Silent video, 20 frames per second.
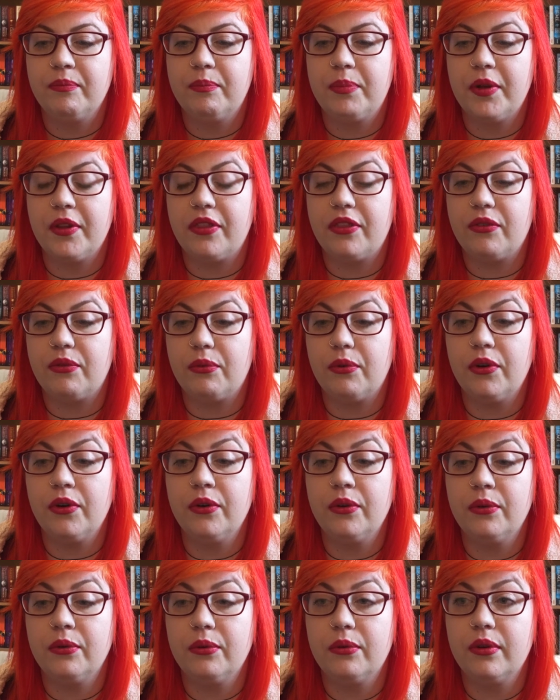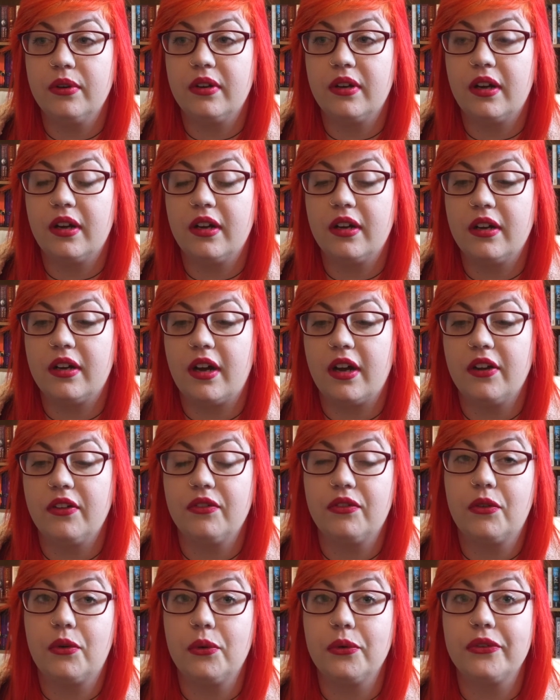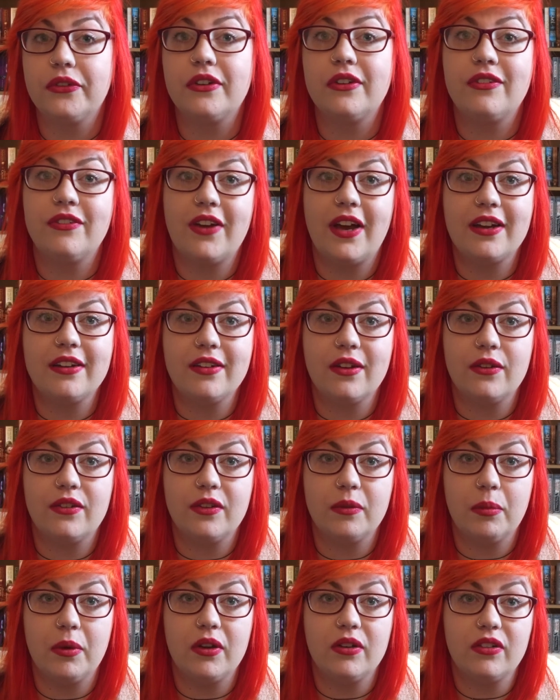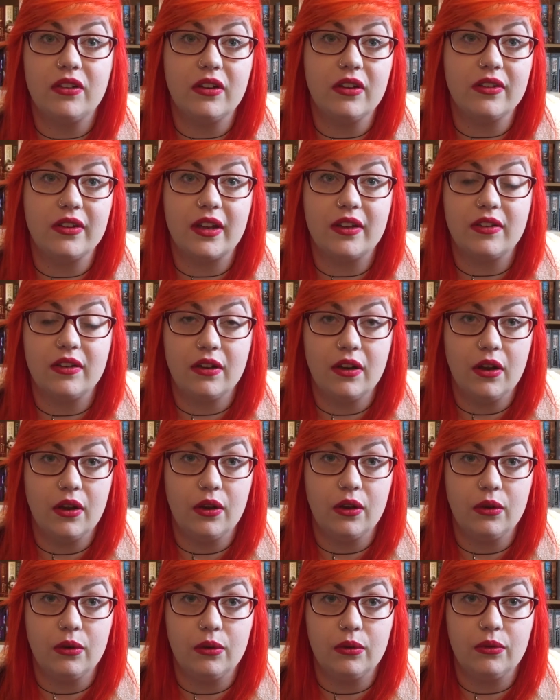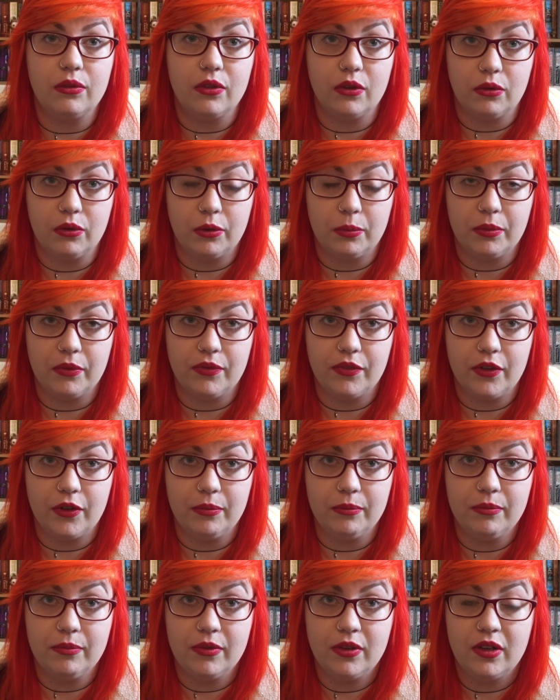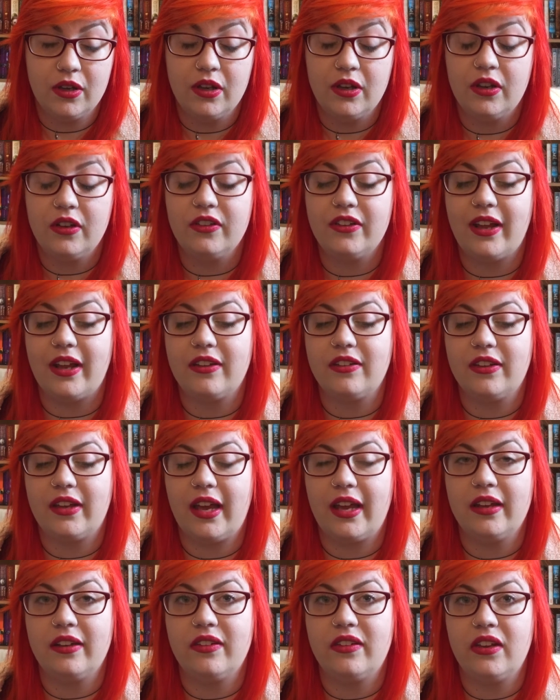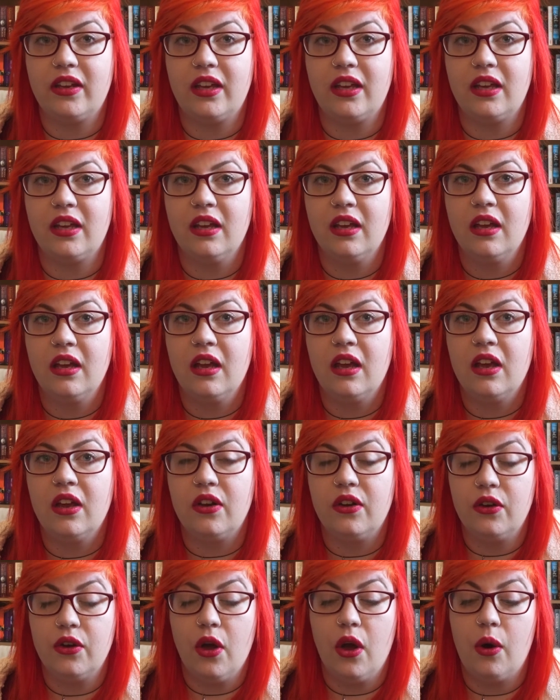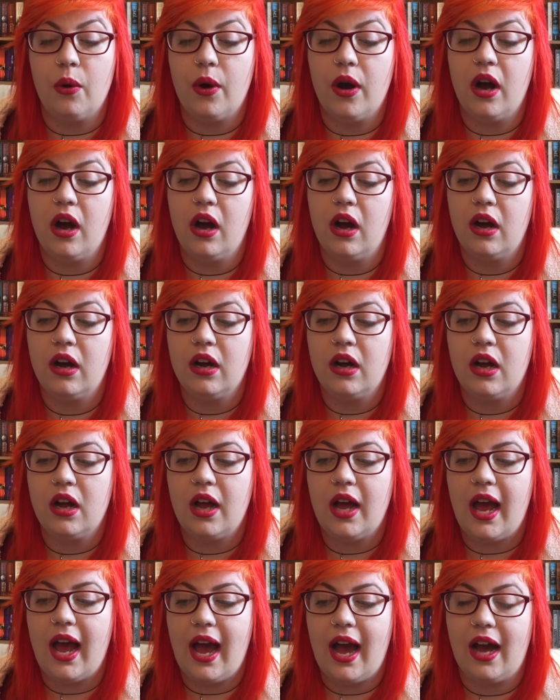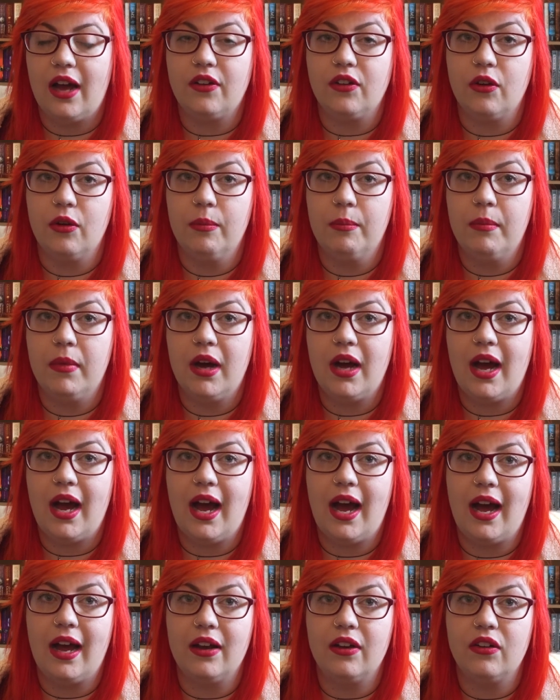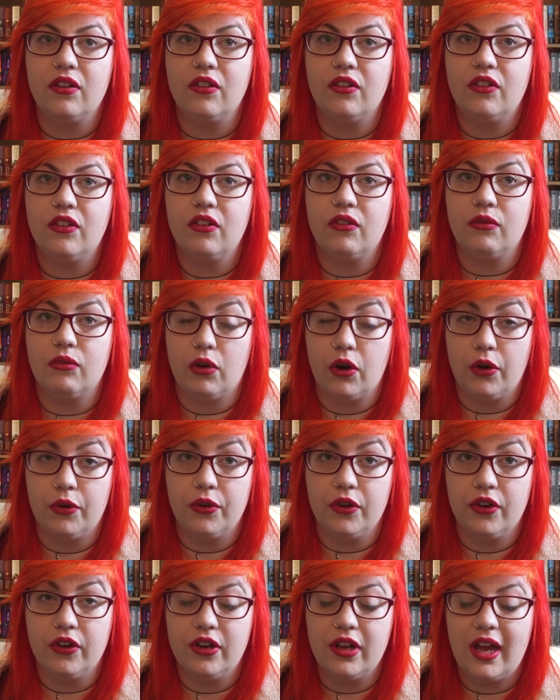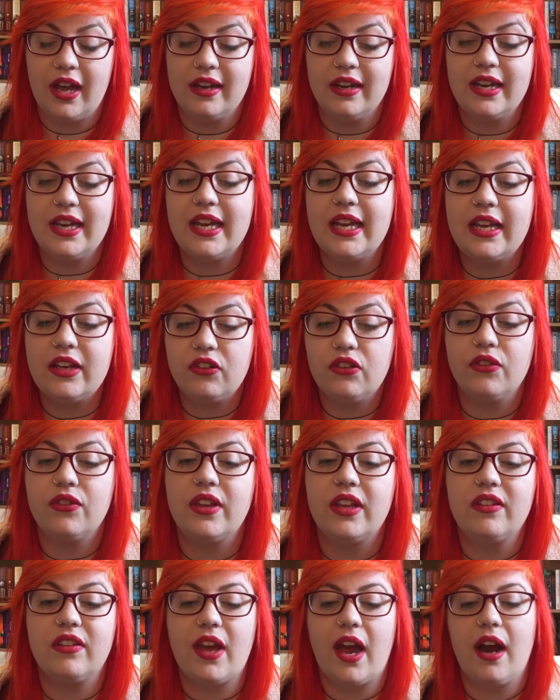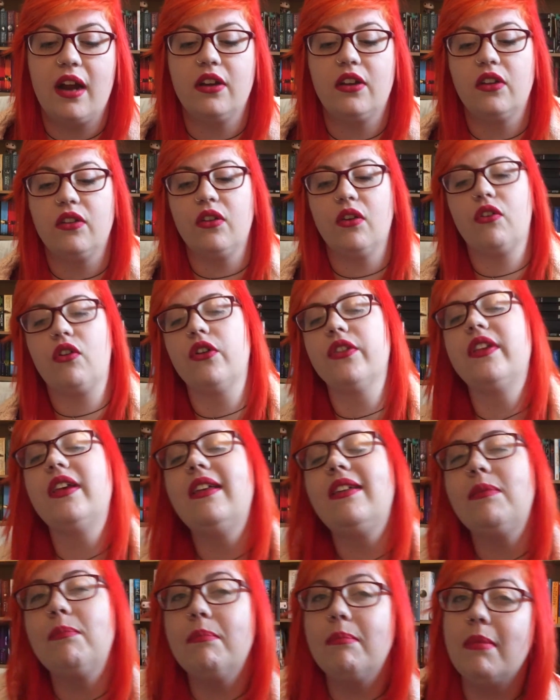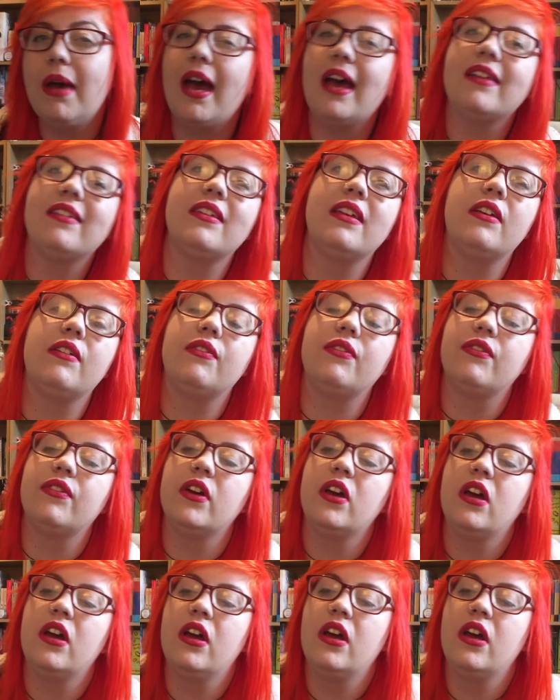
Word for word: But through kind of cause and effect, I suppose, she does get to know the group of them. So that's Gainsey, Noah, Adam and Ronan, and each of these characters have got this massive